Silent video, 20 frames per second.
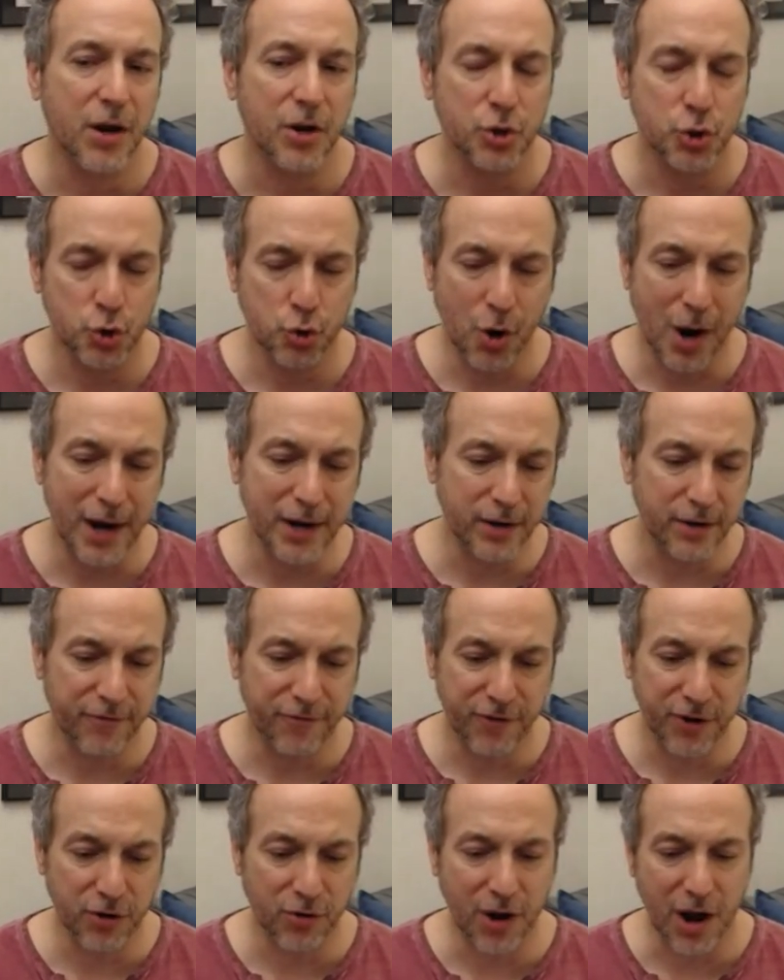Try to
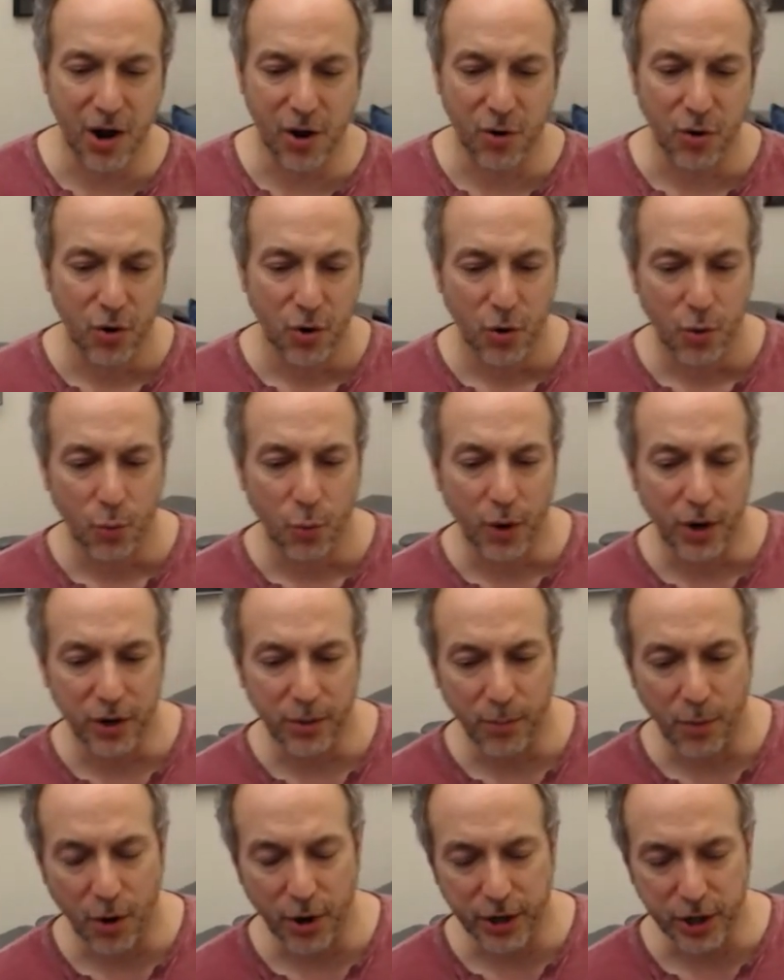figure out where the
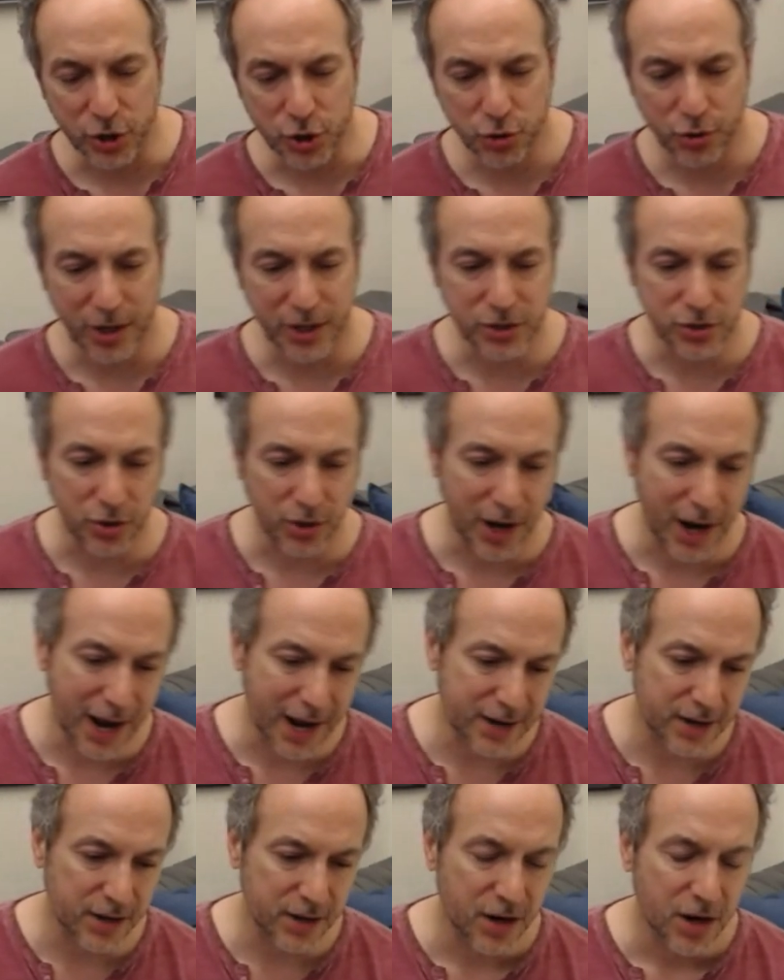market trends are
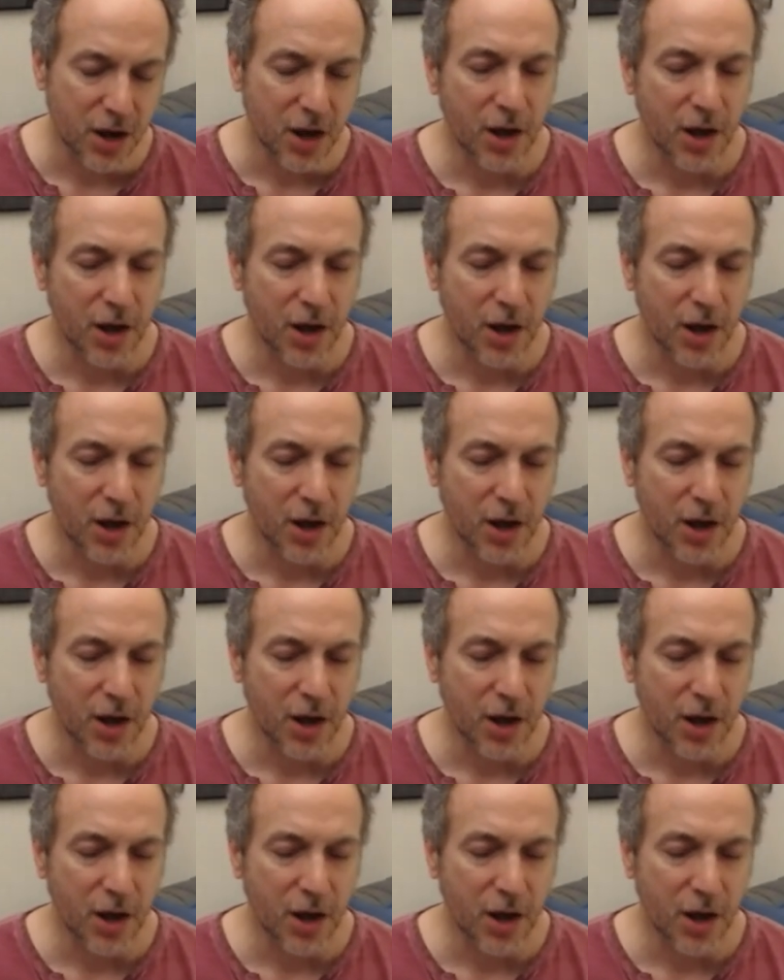headed.